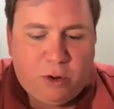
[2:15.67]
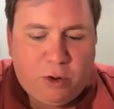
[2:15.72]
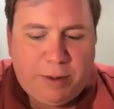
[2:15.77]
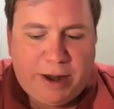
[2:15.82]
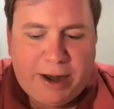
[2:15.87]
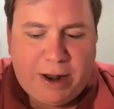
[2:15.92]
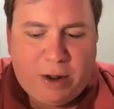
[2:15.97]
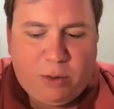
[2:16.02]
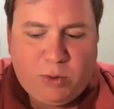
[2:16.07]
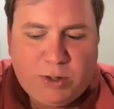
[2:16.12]

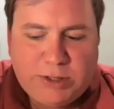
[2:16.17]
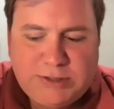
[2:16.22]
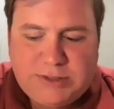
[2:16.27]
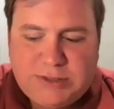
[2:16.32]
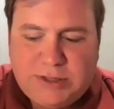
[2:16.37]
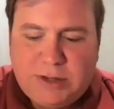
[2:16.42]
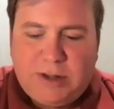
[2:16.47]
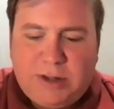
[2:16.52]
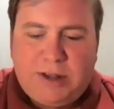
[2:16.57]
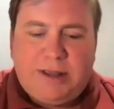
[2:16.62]
But what is
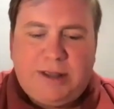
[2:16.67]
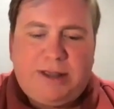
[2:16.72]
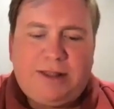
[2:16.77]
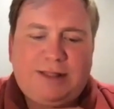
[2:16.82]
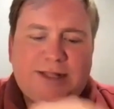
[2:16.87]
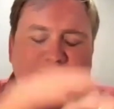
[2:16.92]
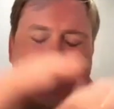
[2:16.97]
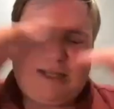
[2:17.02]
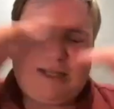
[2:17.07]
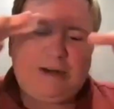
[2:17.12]

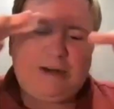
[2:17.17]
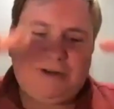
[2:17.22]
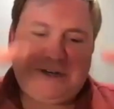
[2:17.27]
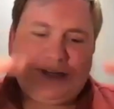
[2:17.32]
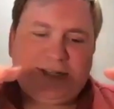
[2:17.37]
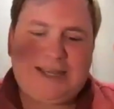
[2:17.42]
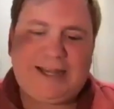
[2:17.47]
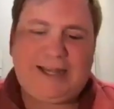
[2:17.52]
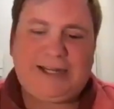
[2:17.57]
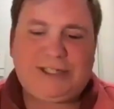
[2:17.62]
the
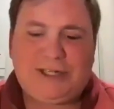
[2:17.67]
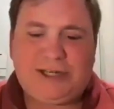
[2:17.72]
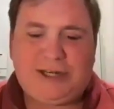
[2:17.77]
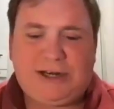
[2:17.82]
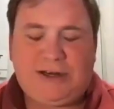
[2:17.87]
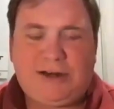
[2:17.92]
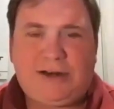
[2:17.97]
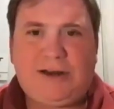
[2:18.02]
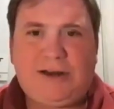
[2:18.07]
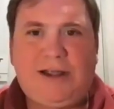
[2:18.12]

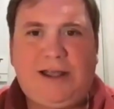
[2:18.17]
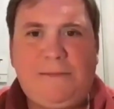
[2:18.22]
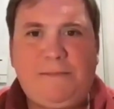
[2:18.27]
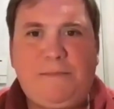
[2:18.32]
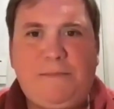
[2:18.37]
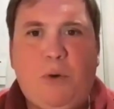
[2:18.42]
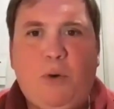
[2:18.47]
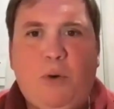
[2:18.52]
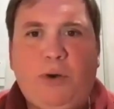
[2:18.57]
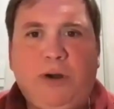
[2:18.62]
synchronization
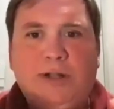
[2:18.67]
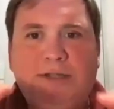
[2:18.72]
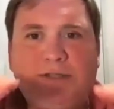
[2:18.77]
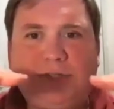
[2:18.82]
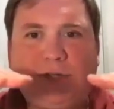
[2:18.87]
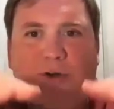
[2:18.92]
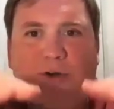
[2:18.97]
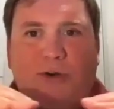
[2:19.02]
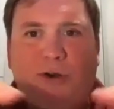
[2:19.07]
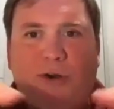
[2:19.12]
importance
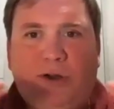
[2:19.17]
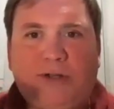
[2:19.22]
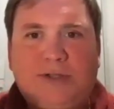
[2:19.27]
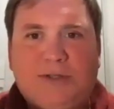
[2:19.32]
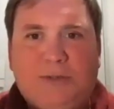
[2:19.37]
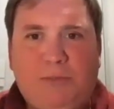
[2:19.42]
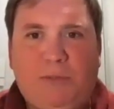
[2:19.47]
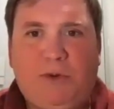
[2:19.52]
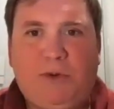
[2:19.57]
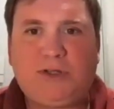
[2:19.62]
across
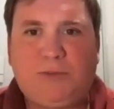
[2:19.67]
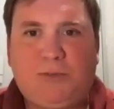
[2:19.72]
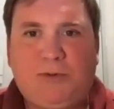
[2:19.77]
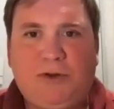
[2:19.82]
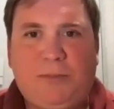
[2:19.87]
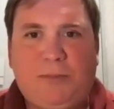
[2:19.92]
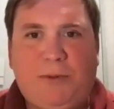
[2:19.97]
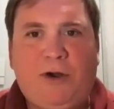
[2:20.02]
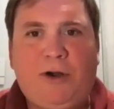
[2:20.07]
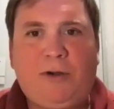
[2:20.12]
multiple
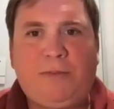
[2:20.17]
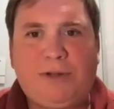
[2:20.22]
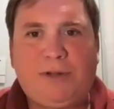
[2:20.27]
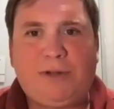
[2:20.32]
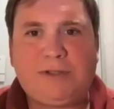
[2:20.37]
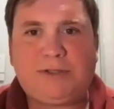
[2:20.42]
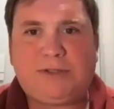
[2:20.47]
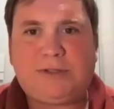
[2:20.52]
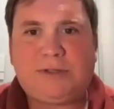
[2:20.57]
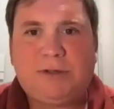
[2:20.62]

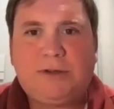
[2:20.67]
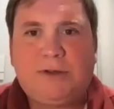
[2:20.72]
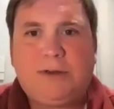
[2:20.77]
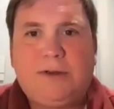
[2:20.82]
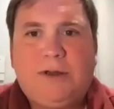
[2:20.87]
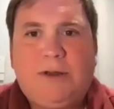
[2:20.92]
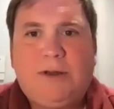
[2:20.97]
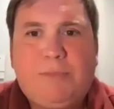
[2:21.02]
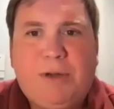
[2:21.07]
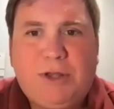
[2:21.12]
departments
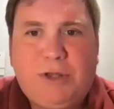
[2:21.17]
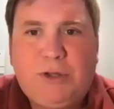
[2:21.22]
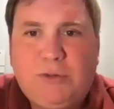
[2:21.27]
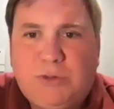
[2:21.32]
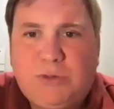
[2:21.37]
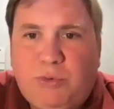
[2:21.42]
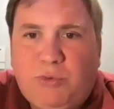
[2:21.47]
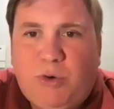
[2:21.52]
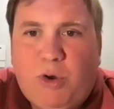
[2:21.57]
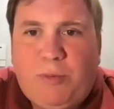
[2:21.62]
by
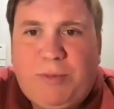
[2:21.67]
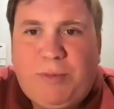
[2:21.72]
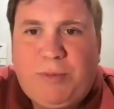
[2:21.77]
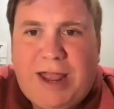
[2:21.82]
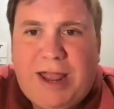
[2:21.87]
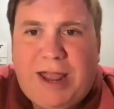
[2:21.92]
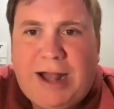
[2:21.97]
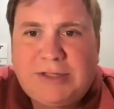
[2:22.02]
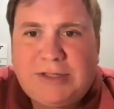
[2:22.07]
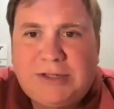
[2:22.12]
using Roman
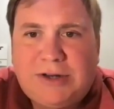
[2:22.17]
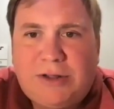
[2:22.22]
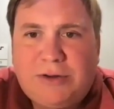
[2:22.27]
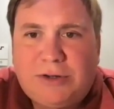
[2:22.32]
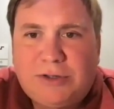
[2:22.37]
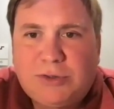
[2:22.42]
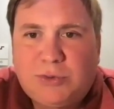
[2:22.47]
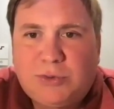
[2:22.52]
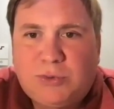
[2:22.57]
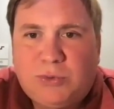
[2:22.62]
CADs and other
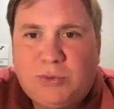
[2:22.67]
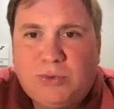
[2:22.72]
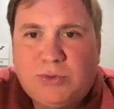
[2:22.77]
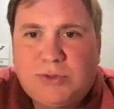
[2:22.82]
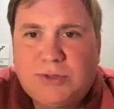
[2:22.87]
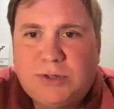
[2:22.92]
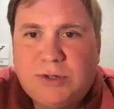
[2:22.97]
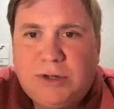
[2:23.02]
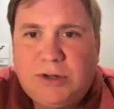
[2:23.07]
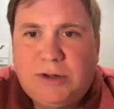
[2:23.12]

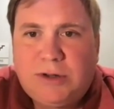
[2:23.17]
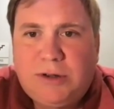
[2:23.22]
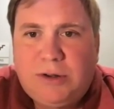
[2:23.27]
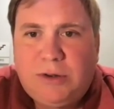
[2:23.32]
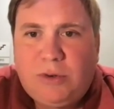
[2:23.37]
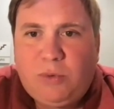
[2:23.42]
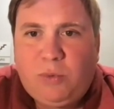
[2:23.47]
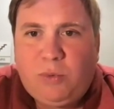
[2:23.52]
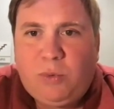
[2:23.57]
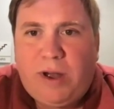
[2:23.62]
tools?
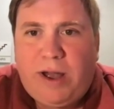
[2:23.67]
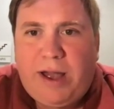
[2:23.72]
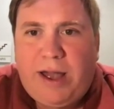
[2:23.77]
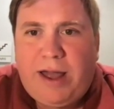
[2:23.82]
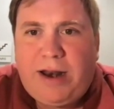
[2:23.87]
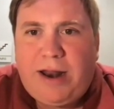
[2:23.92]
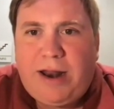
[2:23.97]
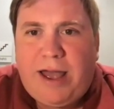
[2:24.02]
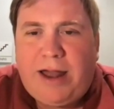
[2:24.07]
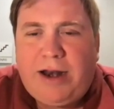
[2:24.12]

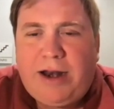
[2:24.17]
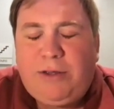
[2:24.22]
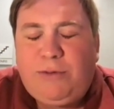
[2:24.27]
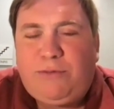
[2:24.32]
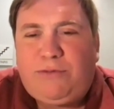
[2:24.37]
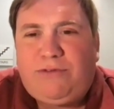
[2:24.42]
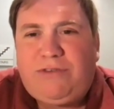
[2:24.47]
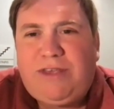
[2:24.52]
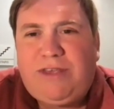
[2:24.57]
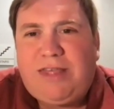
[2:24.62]
How do you
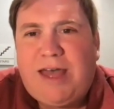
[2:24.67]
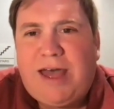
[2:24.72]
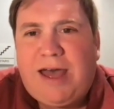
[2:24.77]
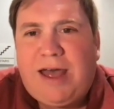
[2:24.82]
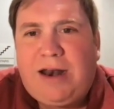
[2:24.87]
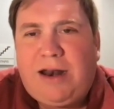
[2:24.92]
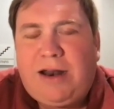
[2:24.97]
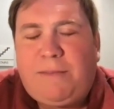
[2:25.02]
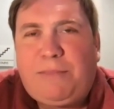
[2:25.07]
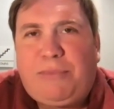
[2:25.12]
see
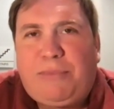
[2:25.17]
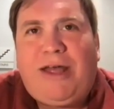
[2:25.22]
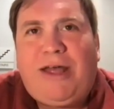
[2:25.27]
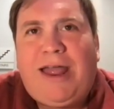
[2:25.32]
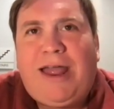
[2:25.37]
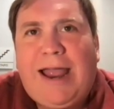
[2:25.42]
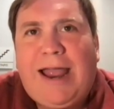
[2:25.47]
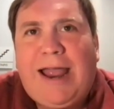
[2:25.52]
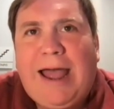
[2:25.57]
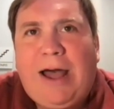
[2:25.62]
that
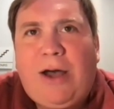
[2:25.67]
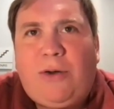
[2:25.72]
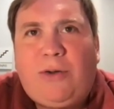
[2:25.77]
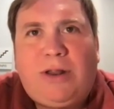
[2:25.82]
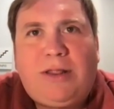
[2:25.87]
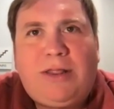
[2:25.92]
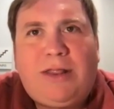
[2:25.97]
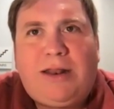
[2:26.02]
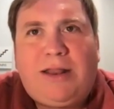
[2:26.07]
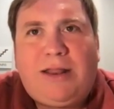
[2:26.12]
playing out,
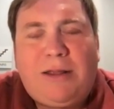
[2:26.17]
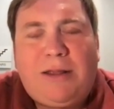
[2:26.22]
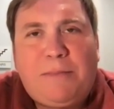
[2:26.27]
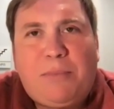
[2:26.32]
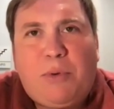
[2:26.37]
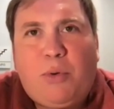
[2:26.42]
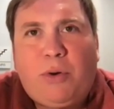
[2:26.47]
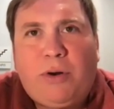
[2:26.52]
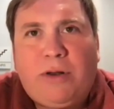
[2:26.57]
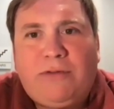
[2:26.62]
and then the
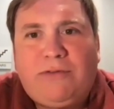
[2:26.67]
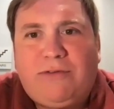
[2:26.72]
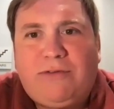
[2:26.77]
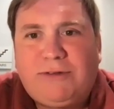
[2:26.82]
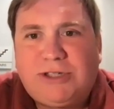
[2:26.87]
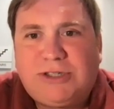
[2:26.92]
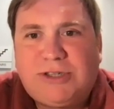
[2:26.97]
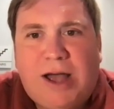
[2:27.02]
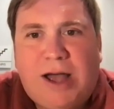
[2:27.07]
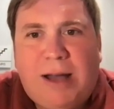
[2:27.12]
importance of
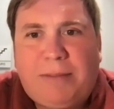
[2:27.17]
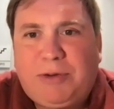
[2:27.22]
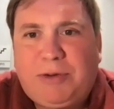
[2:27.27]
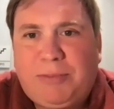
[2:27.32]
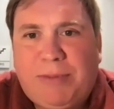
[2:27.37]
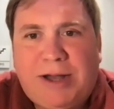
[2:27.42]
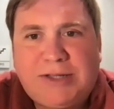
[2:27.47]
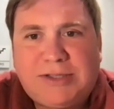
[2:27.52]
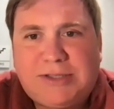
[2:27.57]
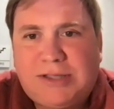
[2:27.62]
just
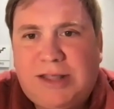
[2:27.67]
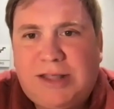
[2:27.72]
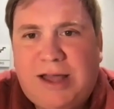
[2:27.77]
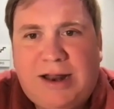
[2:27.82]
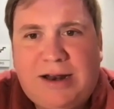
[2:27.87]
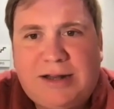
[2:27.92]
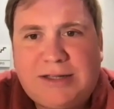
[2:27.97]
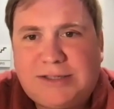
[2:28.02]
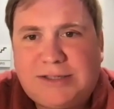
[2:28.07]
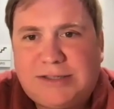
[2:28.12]
optimizing
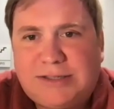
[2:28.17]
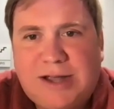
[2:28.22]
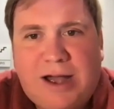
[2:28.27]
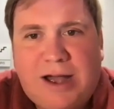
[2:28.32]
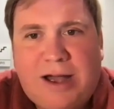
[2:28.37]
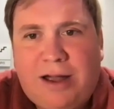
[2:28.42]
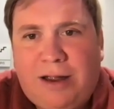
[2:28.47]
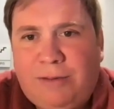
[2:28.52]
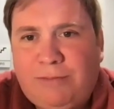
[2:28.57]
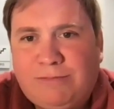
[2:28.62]
that as a
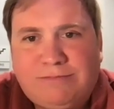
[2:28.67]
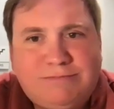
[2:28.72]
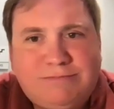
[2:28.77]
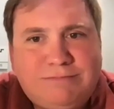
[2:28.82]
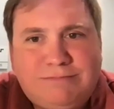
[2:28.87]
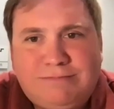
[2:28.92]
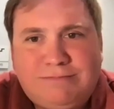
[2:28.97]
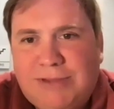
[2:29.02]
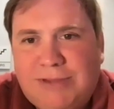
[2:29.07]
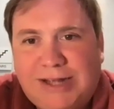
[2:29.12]

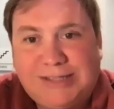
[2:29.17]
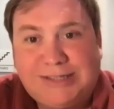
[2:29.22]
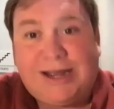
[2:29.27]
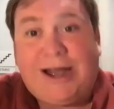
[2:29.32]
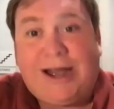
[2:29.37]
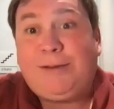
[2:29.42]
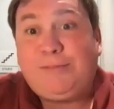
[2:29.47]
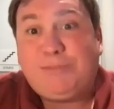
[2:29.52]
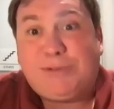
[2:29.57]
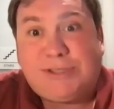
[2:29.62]

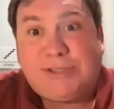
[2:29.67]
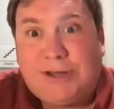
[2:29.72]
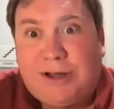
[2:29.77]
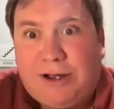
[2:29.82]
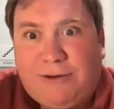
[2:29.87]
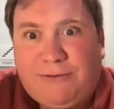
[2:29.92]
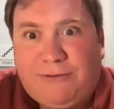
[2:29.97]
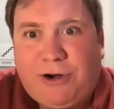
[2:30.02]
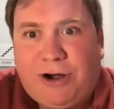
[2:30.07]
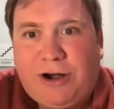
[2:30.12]
time
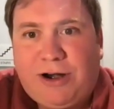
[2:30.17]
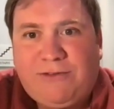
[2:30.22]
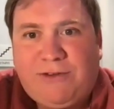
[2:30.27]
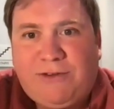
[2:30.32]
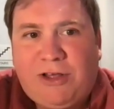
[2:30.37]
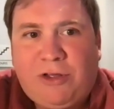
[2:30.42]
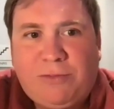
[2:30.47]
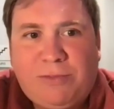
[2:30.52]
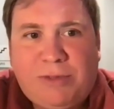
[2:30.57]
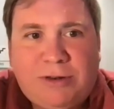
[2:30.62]
suck for our
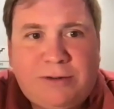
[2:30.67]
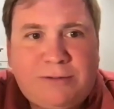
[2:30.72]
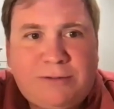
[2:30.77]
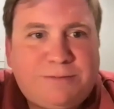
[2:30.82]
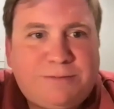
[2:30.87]
development?